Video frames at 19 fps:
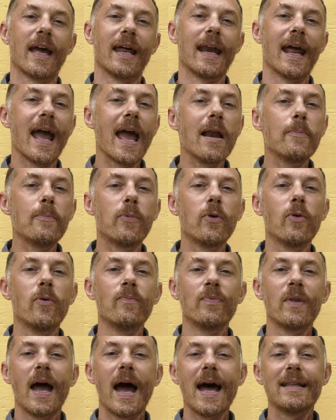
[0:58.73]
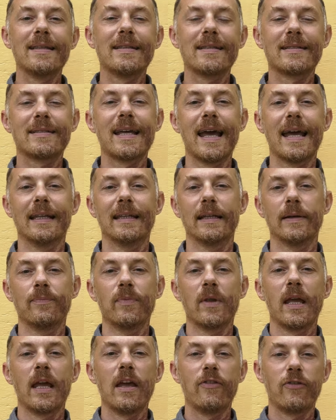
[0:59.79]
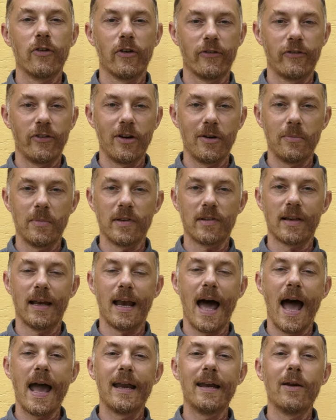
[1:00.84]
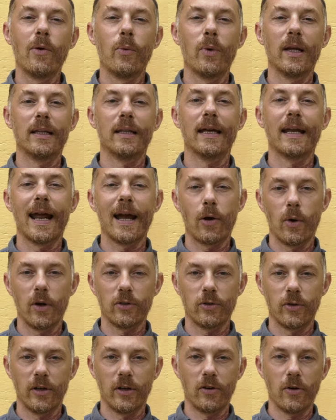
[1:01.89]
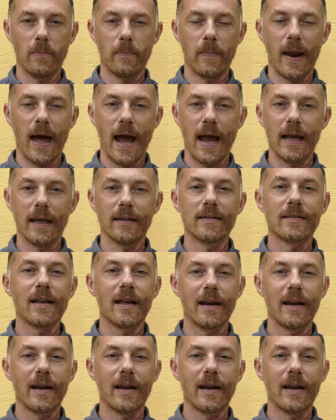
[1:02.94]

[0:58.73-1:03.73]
can help you understand if your firm is in line with regulatory compliance